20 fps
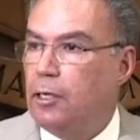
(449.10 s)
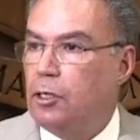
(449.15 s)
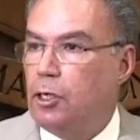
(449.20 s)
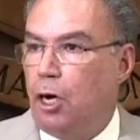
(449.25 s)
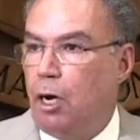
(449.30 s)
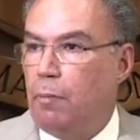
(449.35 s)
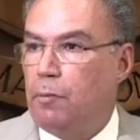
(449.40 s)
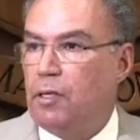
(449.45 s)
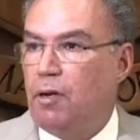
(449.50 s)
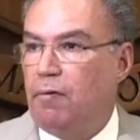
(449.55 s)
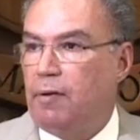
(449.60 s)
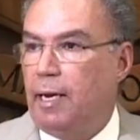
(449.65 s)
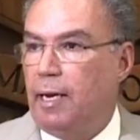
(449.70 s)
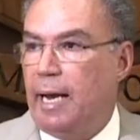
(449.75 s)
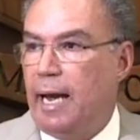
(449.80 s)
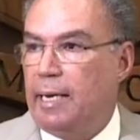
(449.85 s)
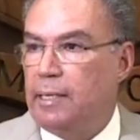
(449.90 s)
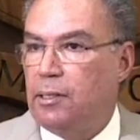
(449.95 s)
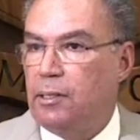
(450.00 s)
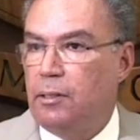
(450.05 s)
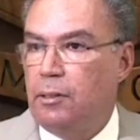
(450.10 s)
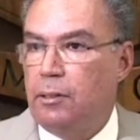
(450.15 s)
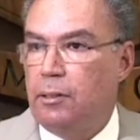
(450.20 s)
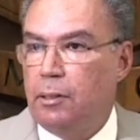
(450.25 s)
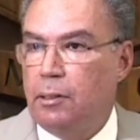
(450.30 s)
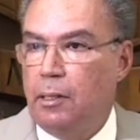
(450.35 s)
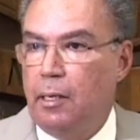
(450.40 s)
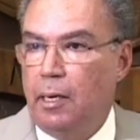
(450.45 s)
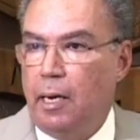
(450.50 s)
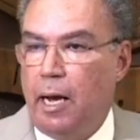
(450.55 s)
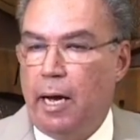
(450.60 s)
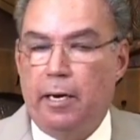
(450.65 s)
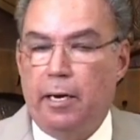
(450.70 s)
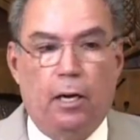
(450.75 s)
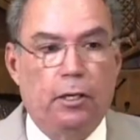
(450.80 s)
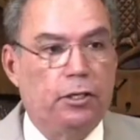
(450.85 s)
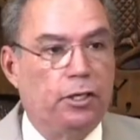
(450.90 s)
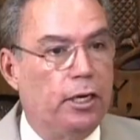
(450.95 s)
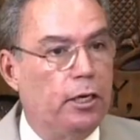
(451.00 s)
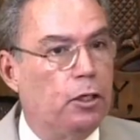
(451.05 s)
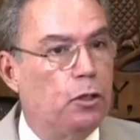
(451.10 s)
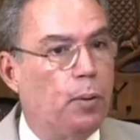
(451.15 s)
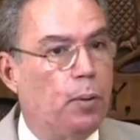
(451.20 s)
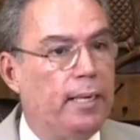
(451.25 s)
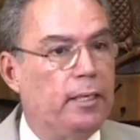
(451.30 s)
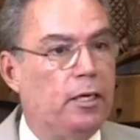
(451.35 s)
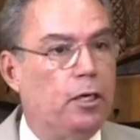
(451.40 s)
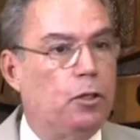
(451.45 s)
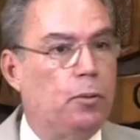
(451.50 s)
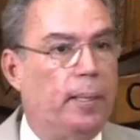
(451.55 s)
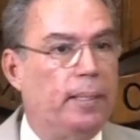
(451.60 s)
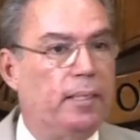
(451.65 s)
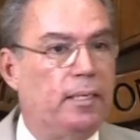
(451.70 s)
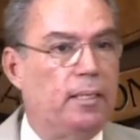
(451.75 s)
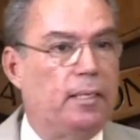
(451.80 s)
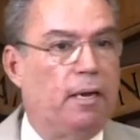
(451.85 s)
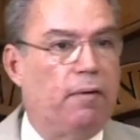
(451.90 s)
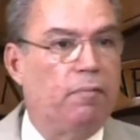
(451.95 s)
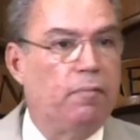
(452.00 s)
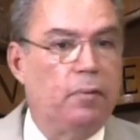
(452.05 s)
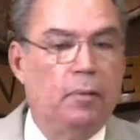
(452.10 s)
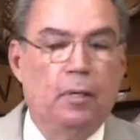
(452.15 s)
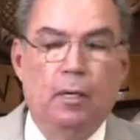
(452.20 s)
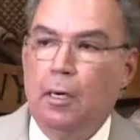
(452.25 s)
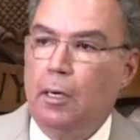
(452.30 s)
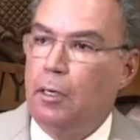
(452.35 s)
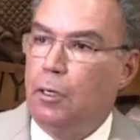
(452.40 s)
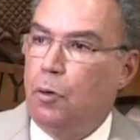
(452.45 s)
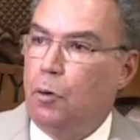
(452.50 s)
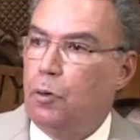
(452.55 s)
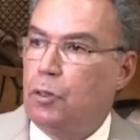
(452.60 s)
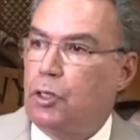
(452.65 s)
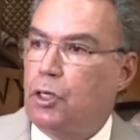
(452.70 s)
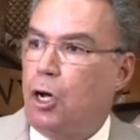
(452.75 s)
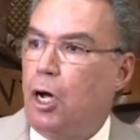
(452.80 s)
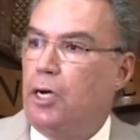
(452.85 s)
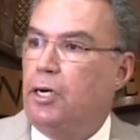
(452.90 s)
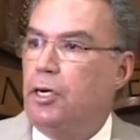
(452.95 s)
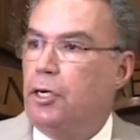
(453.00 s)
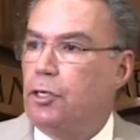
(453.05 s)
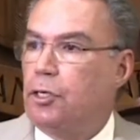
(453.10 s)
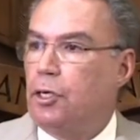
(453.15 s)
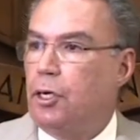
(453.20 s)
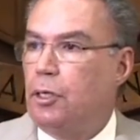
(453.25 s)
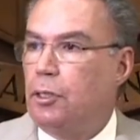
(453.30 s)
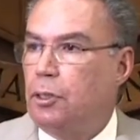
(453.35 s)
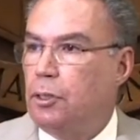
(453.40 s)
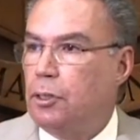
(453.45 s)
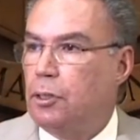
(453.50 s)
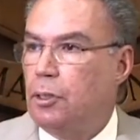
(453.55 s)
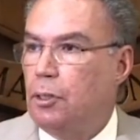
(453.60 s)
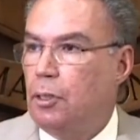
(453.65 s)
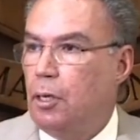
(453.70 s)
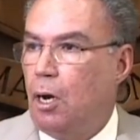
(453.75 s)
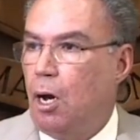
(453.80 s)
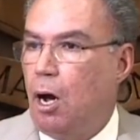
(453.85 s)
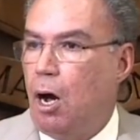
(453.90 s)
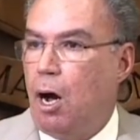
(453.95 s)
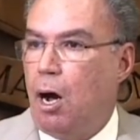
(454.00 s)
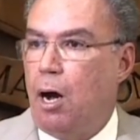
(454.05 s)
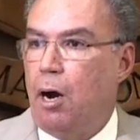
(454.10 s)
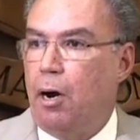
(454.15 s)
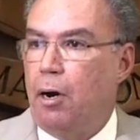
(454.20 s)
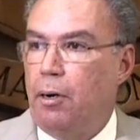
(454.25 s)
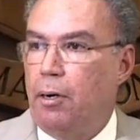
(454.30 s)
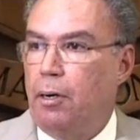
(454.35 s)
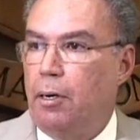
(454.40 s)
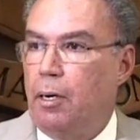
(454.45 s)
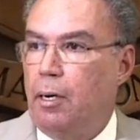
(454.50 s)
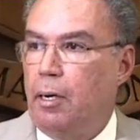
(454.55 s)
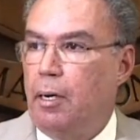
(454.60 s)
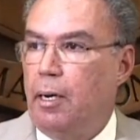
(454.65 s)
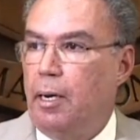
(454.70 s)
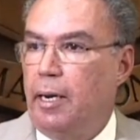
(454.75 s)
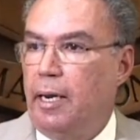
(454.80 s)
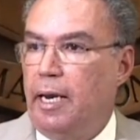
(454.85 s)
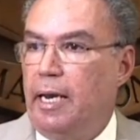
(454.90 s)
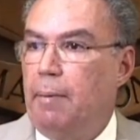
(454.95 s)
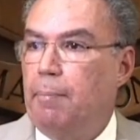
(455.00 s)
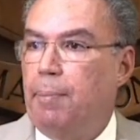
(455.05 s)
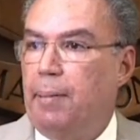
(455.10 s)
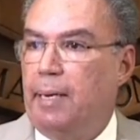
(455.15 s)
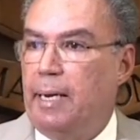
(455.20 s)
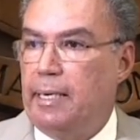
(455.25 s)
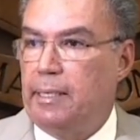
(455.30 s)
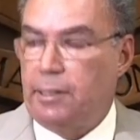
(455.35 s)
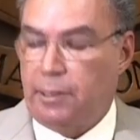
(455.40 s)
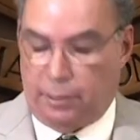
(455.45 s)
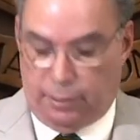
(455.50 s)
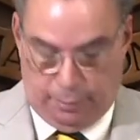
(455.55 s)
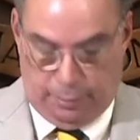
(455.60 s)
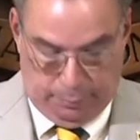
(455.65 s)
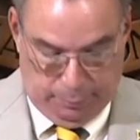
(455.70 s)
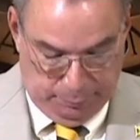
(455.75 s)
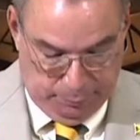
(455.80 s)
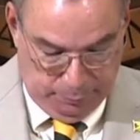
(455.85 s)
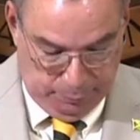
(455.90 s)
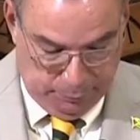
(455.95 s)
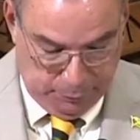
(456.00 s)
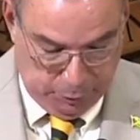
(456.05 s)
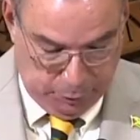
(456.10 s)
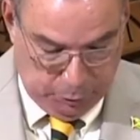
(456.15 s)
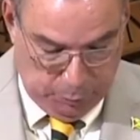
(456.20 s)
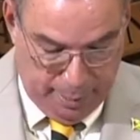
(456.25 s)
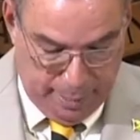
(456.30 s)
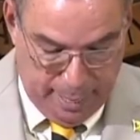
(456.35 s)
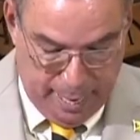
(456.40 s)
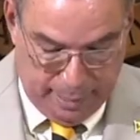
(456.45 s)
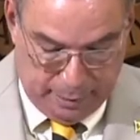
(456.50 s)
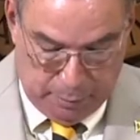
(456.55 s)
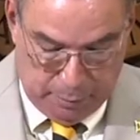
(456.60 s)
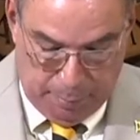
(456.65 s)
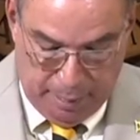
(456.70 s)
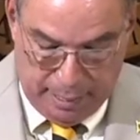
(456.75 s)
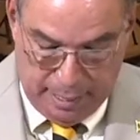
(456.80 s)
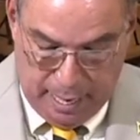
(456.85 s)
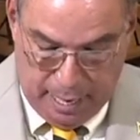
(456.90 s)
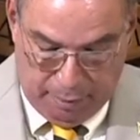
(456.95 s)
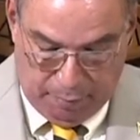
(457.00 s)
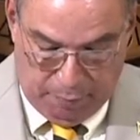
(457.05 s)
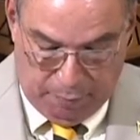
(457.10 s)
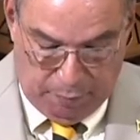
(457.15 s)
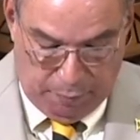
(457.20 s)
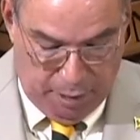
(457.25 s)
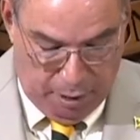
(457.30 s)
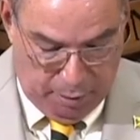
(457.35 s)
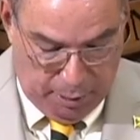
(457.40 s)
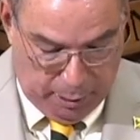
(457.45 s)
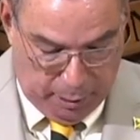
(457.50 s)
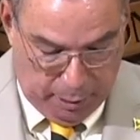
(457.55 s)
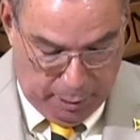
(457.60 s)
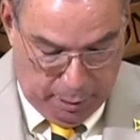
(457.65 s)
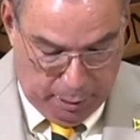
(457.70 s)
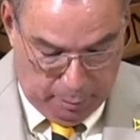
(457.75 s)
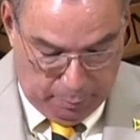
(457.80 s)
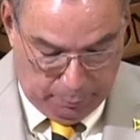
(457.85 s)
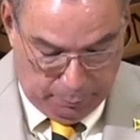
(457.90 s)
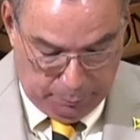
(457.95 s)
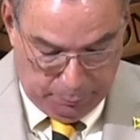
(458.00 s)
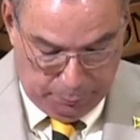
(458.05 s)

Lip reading: the terms of the license, and until 2027, those conditions are in place. So I'd like to make that very clear.